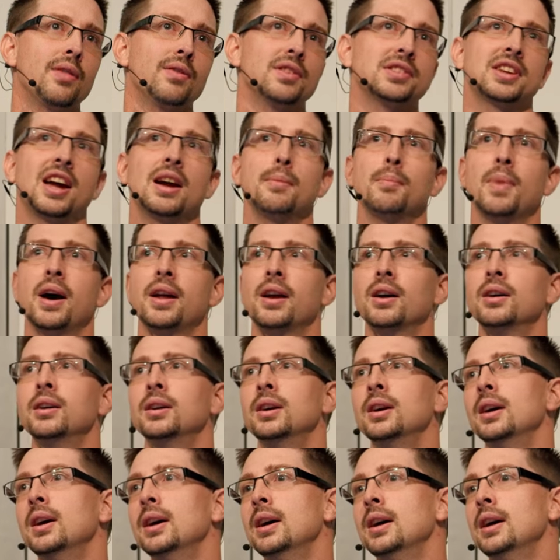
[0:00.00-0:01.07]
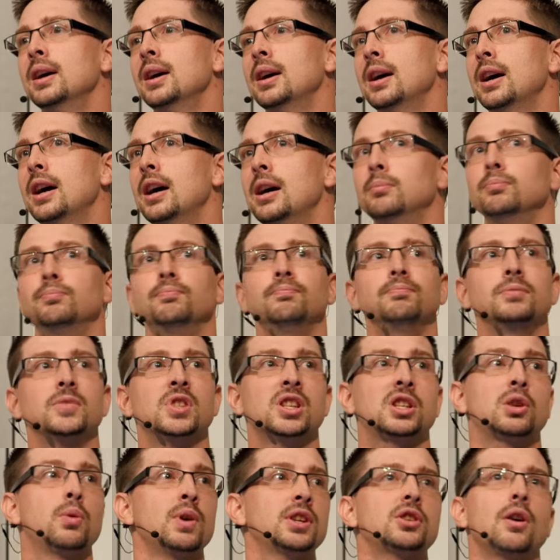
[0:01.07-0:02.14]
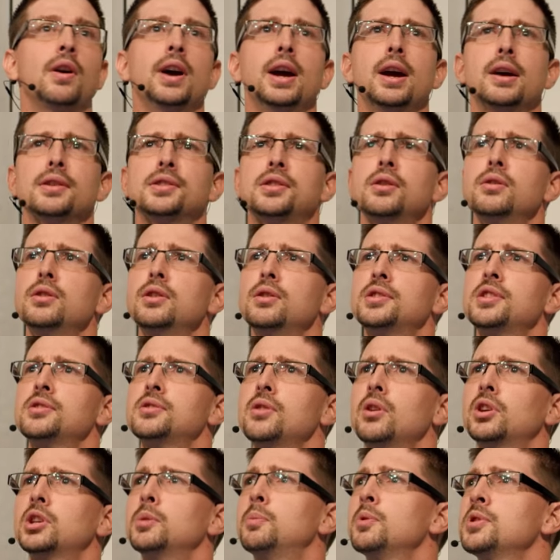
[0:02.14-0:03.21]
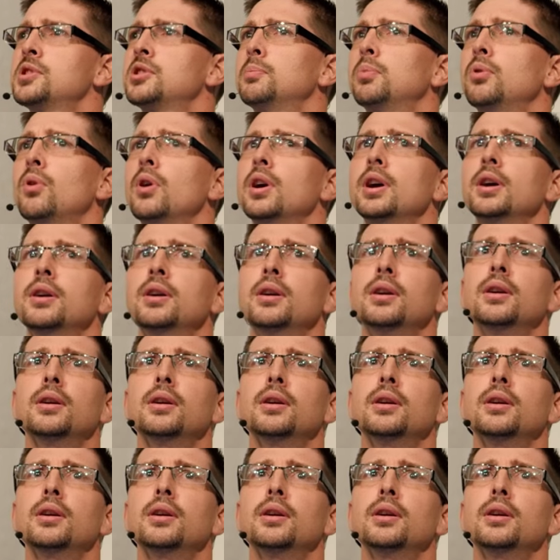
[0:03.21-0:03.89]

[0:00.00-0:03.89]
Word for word: in the same manner. Just quick show of hands, who uses Octopus Deploy?